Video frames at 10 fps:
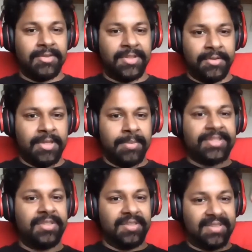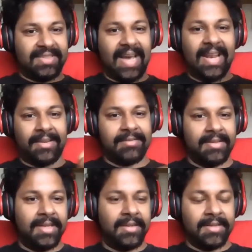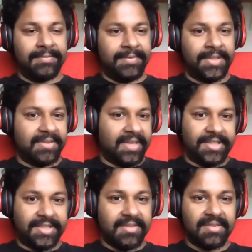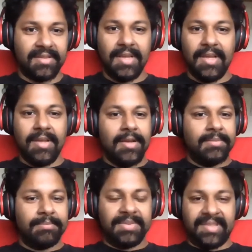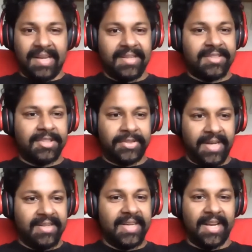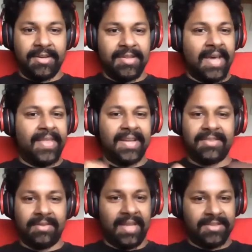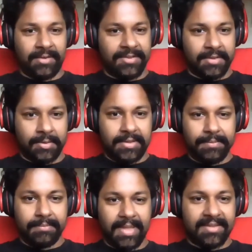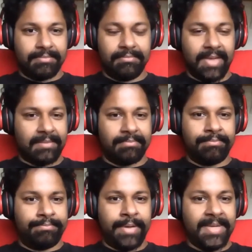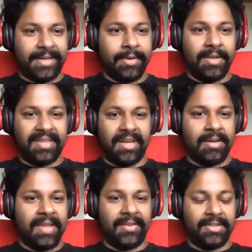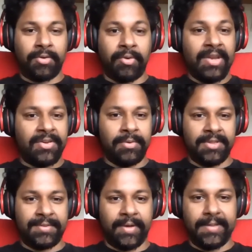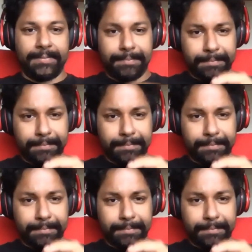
2-dimensional static visualizations. Scientists are trained on how to do that. That's old school. That's like pretty much everyone knows how to do that. There's great tools for it.